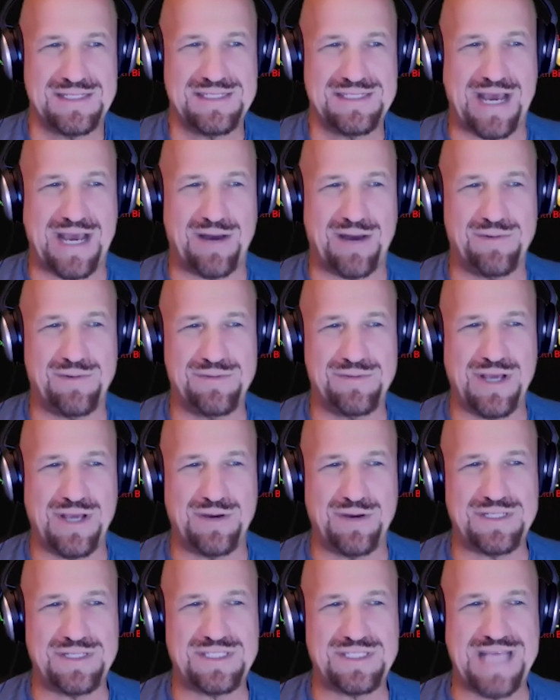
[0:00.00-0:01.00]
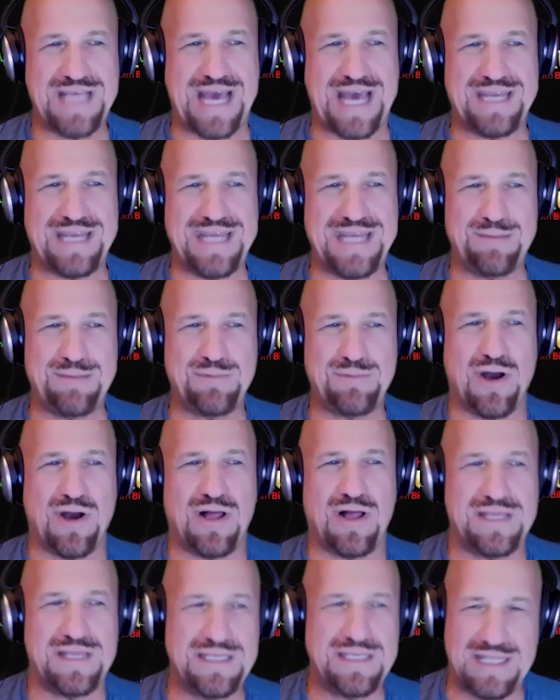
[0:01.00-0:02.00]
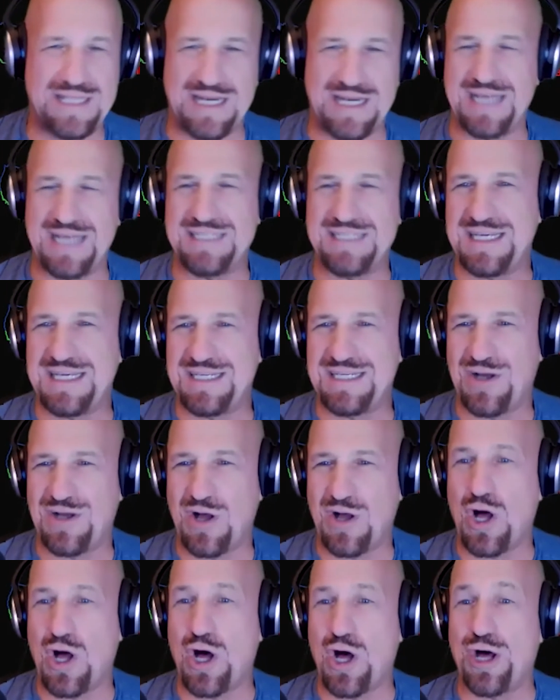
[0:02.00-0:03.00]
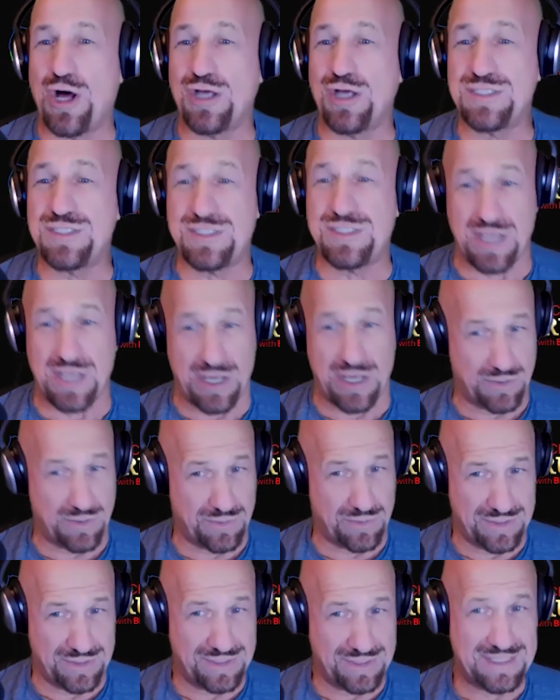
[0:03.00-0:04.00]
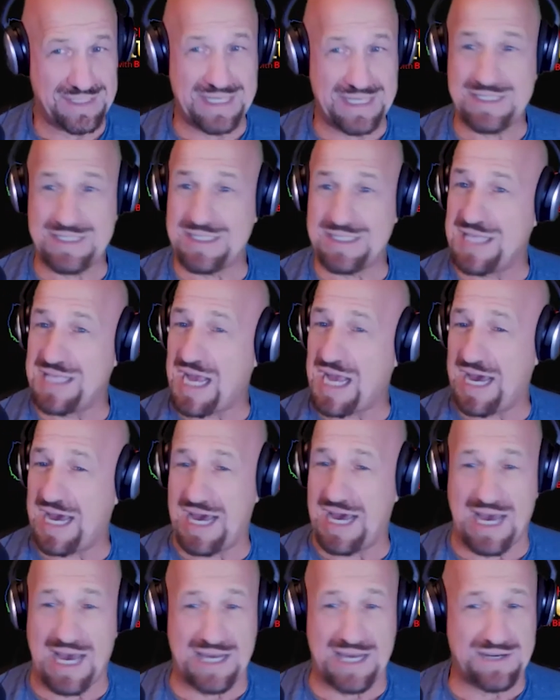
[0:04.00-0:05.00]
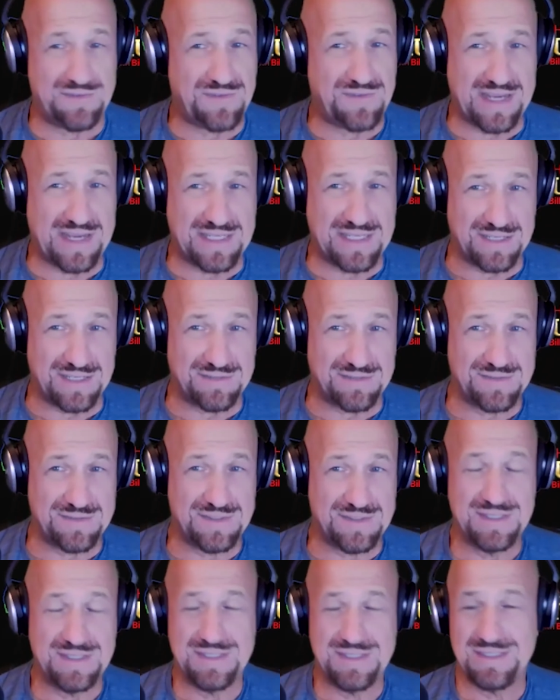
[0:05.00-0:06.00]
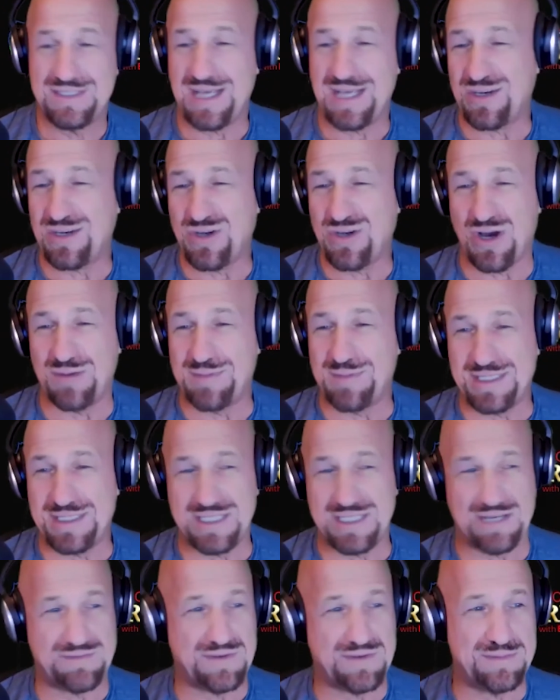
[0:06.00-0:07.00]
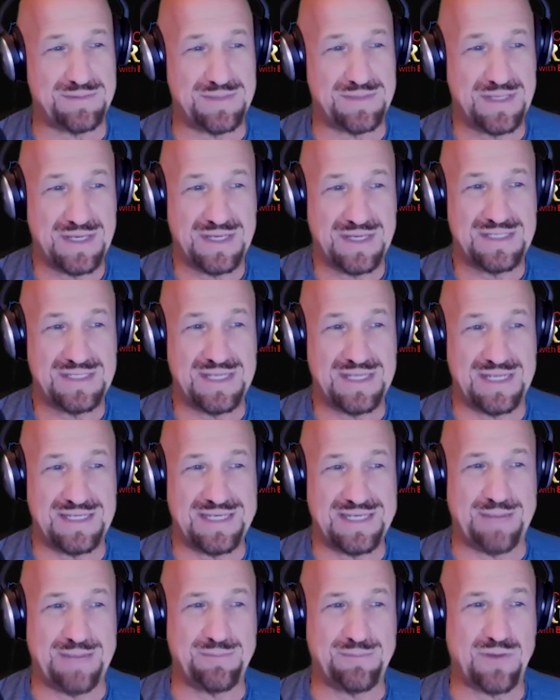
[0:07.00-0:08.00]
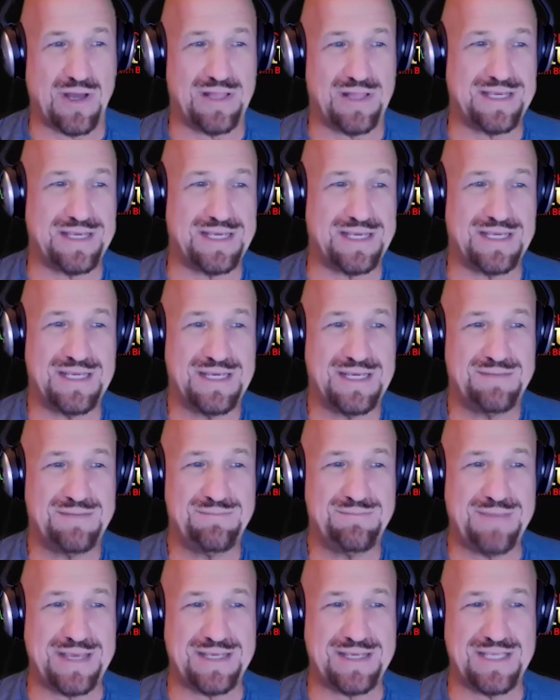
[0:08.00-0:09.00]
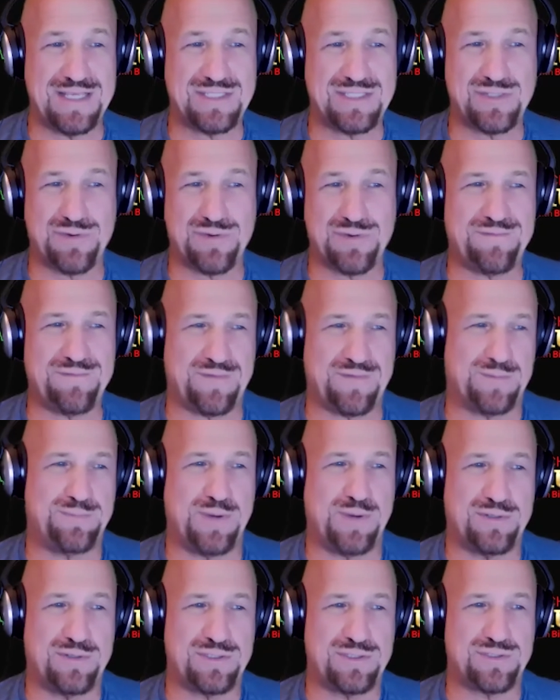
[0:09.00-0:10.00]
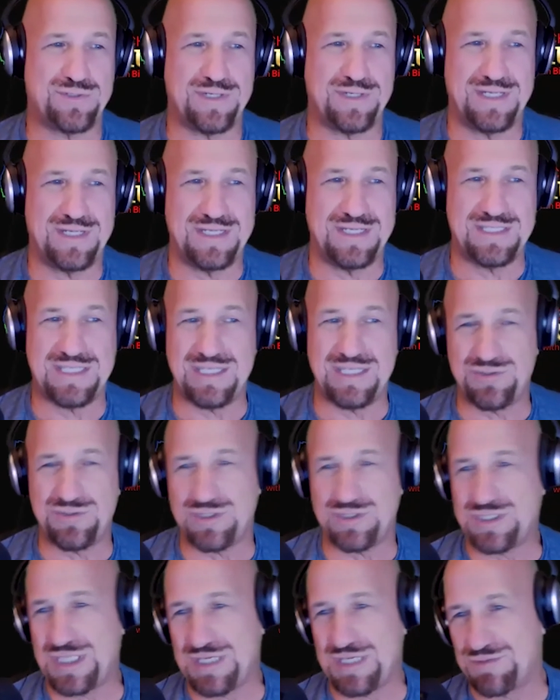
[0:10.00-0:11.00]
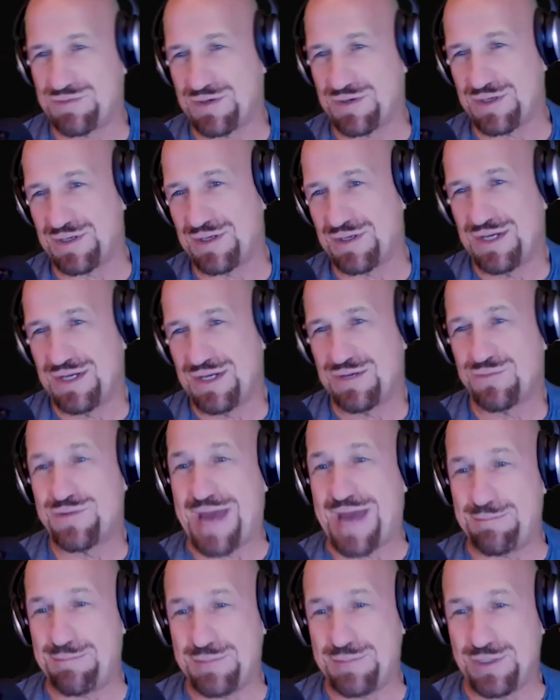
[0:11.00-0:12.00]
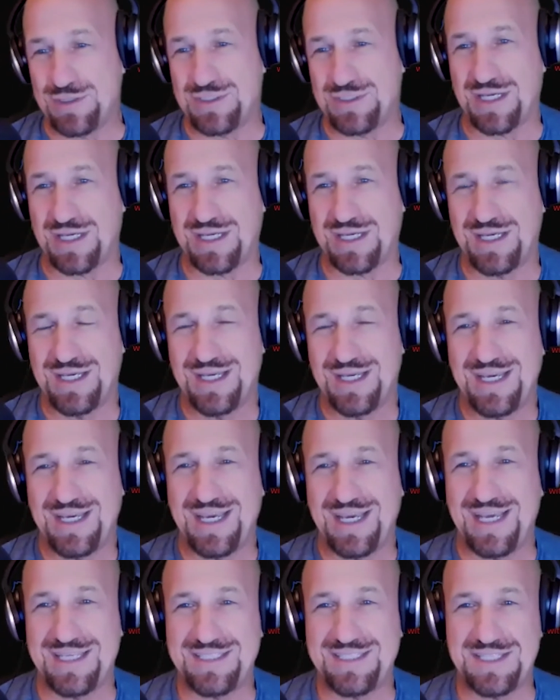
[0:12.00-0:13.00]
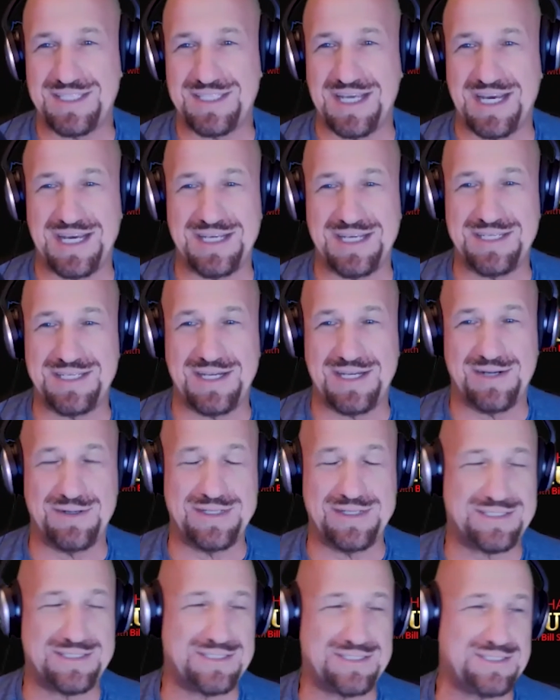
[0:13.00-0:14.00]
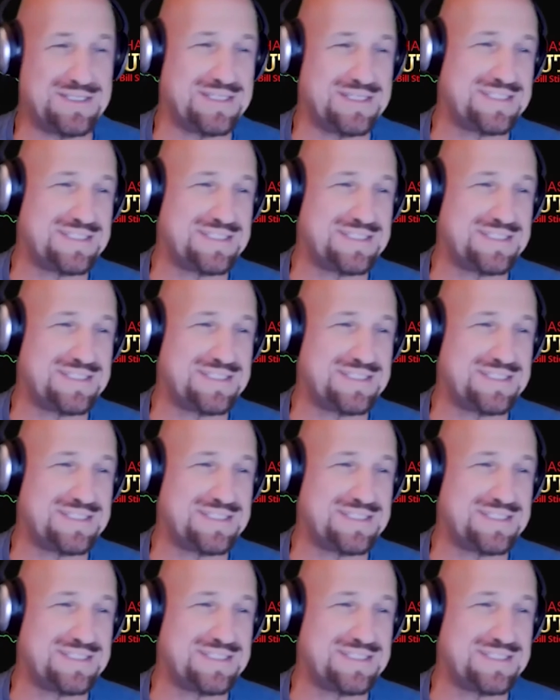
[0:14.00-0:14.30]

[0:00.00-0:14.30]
now notice that name calling that I did also is not effective. See, I'll call myself on name calling. It's great for poetry. It's interesting for rap music. It's something